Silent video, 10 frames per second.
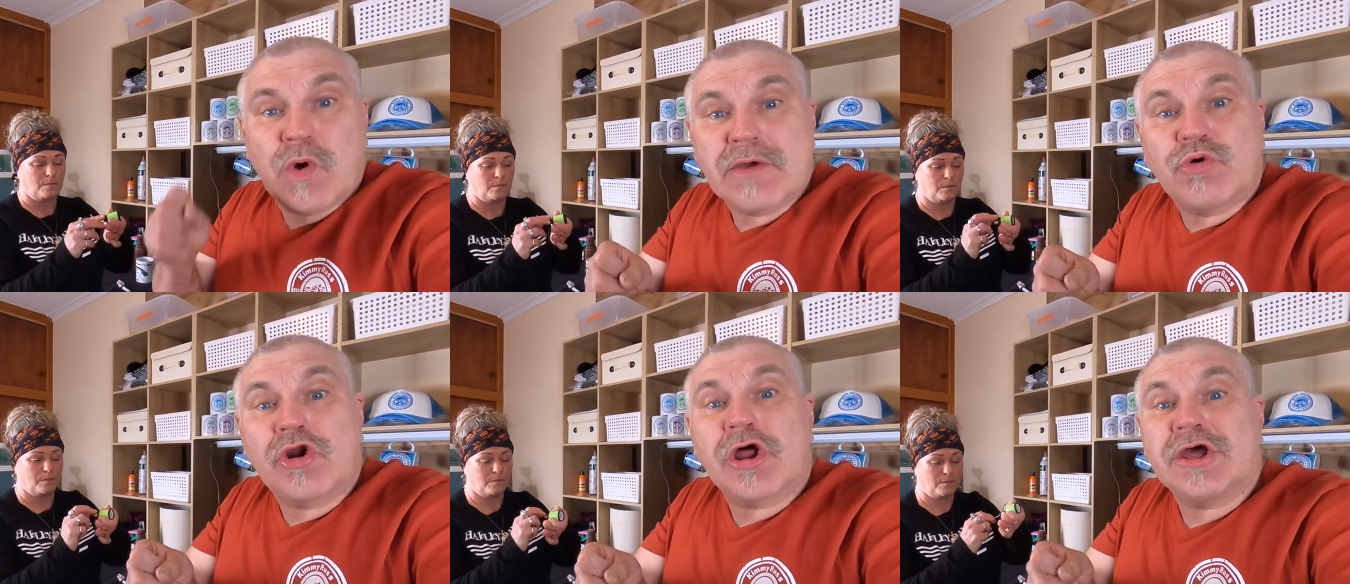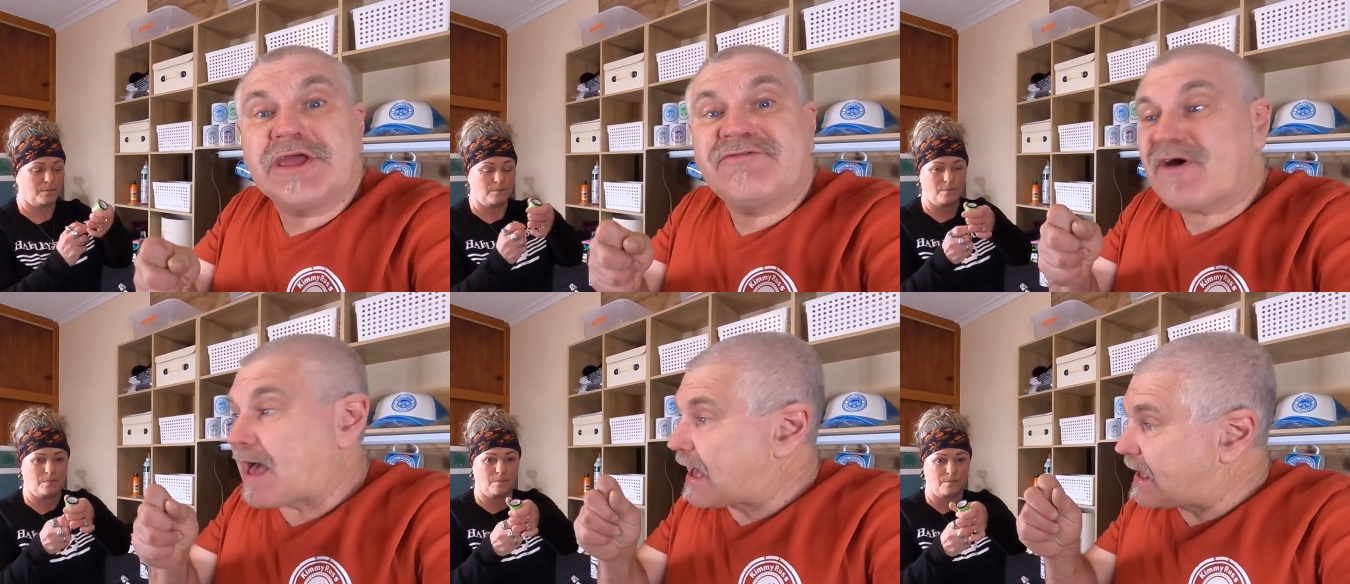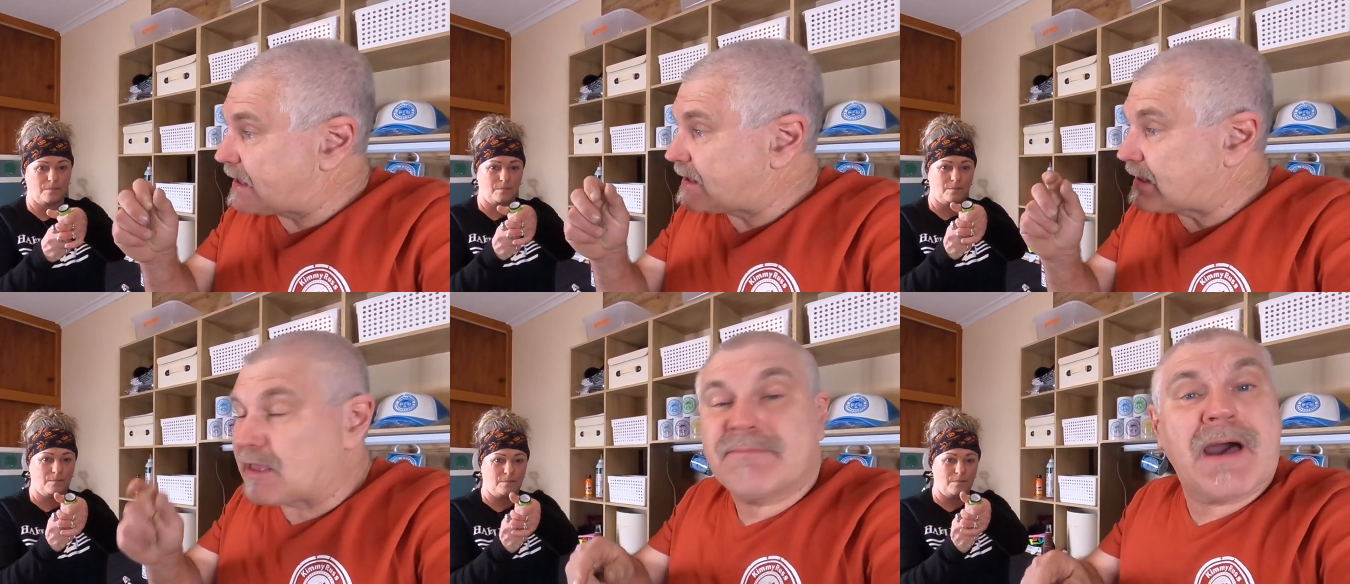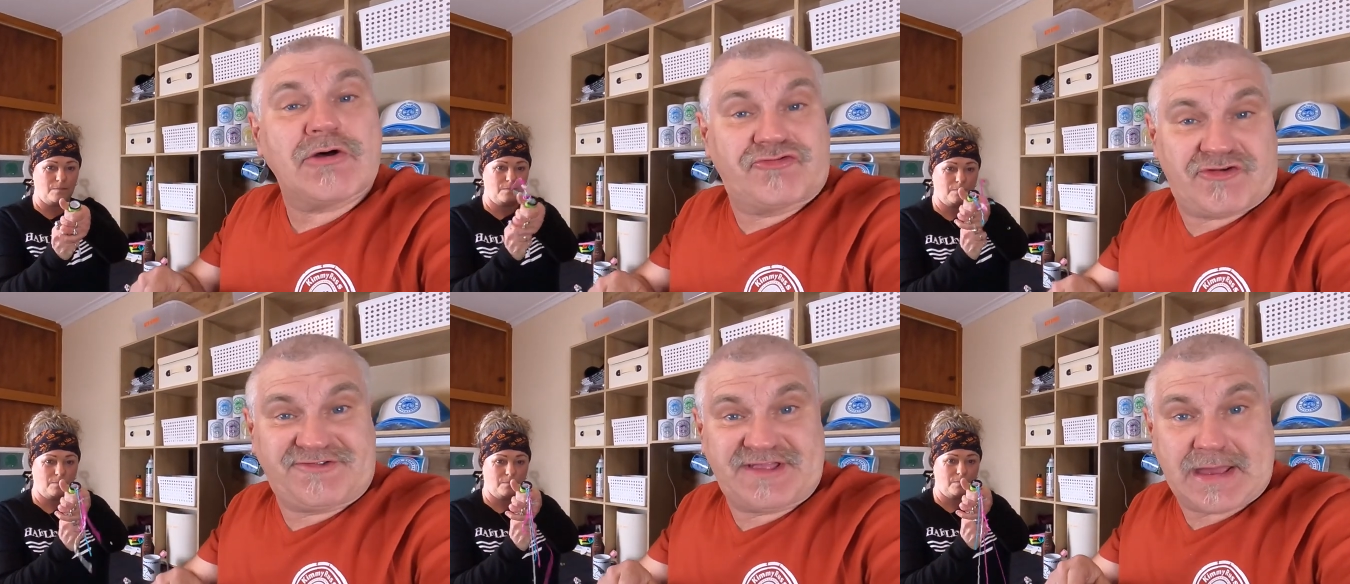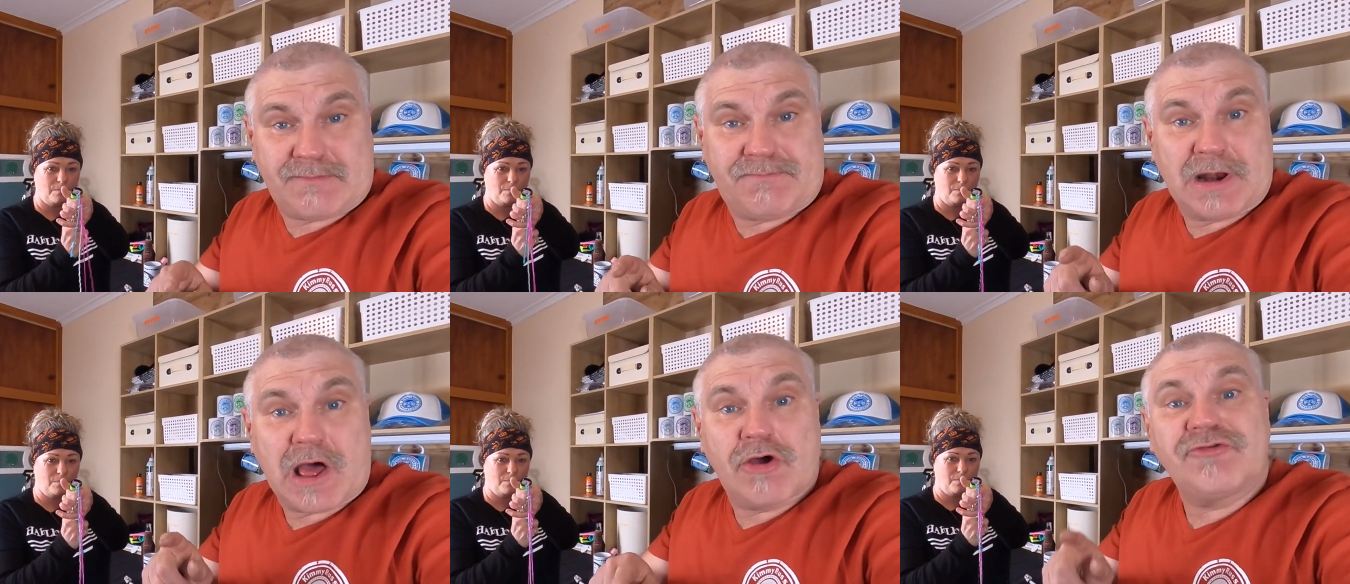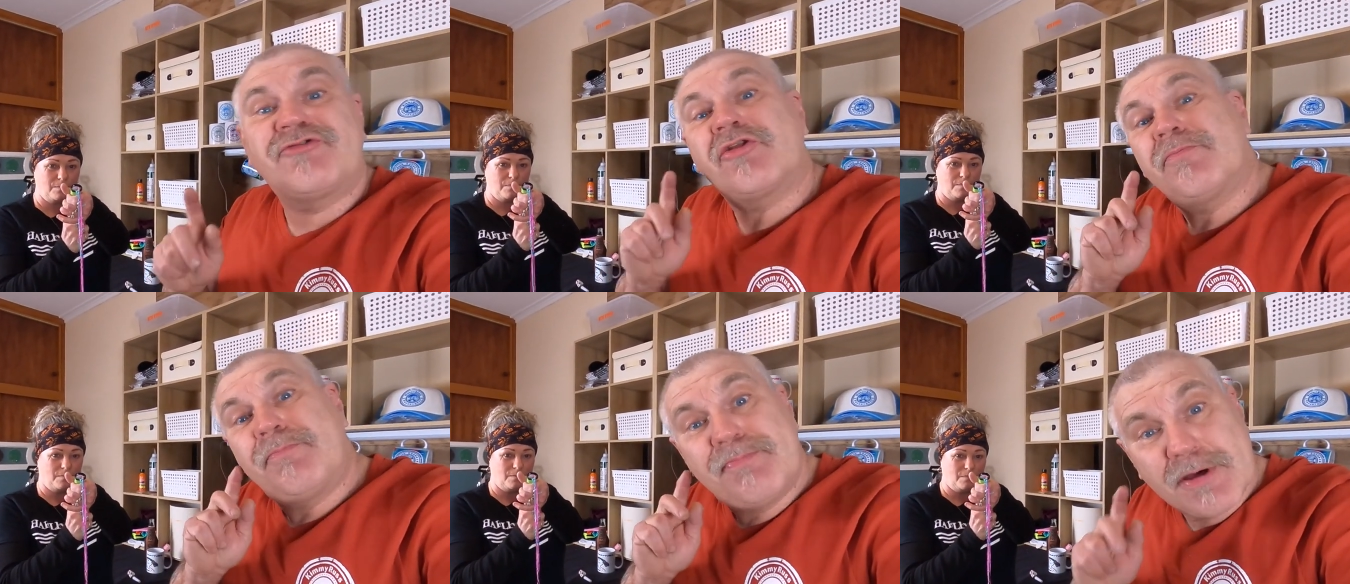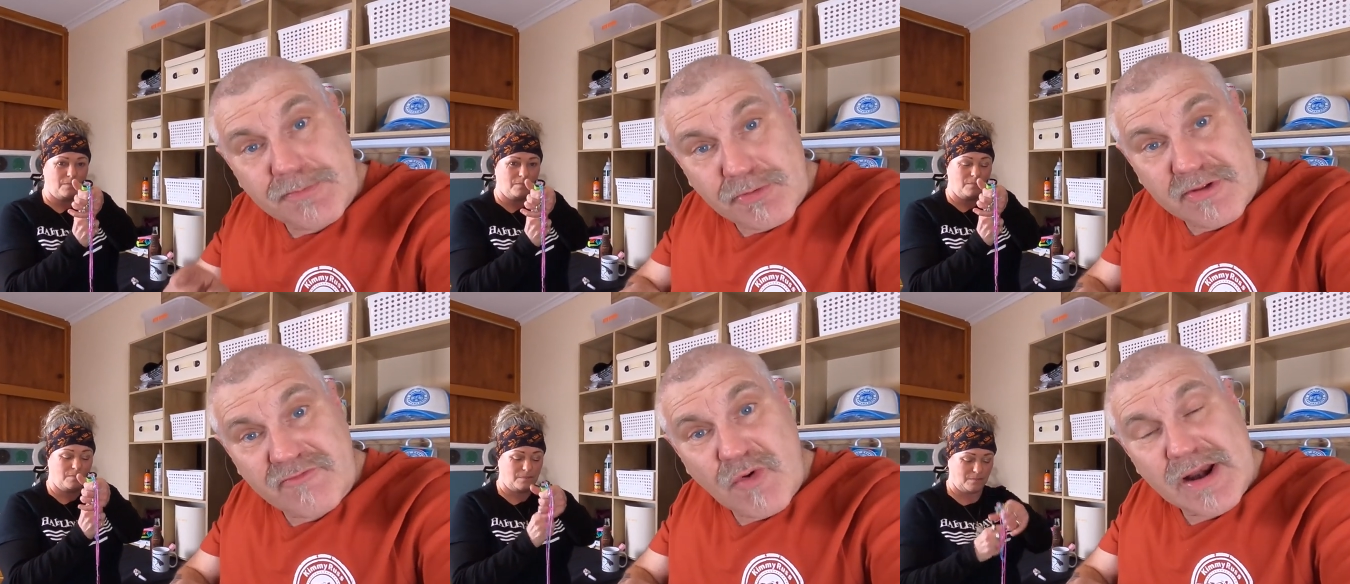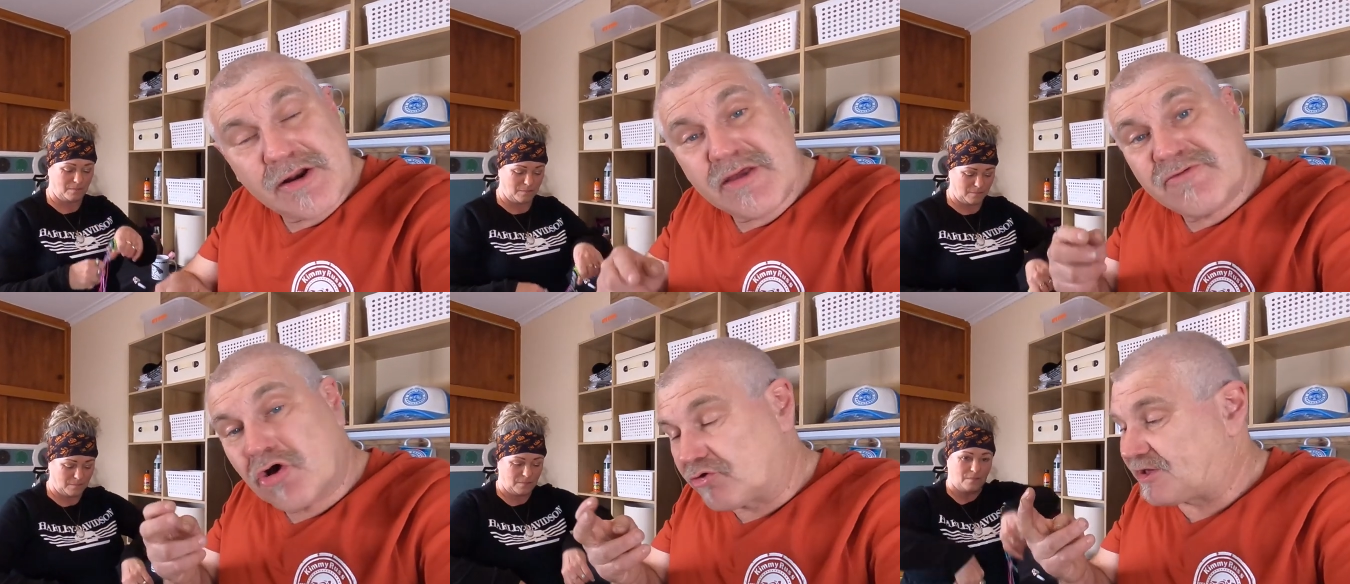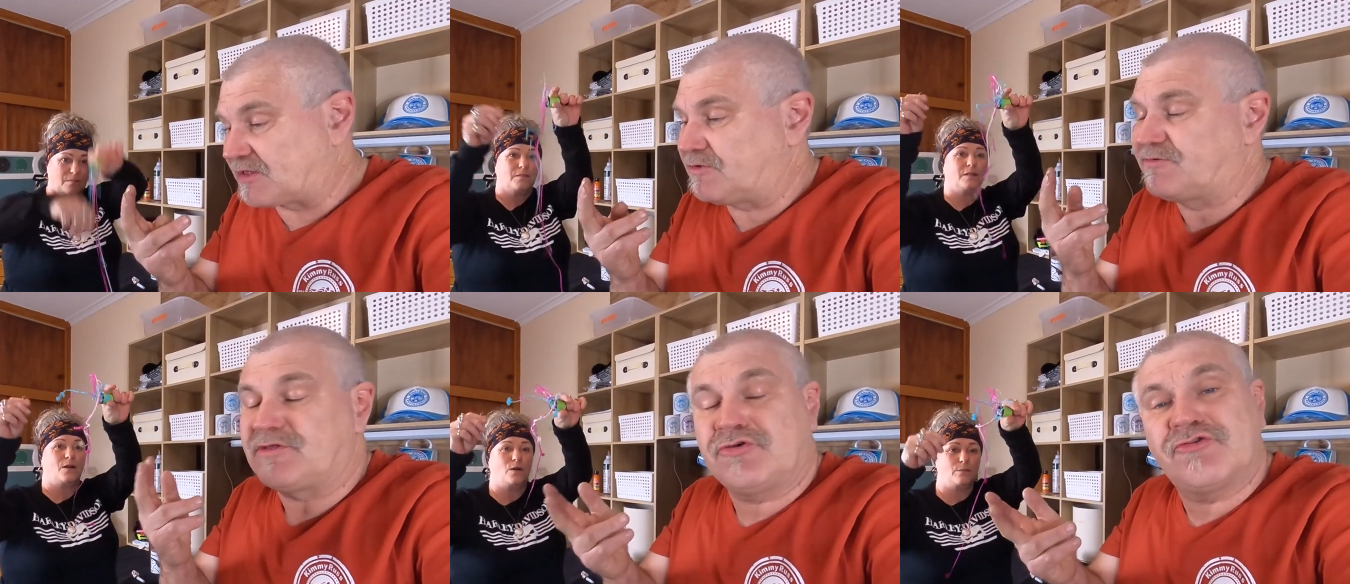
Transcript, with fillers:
Speaker 1: we will leave a email address down below so the people that have won it either contact us that in YouTube.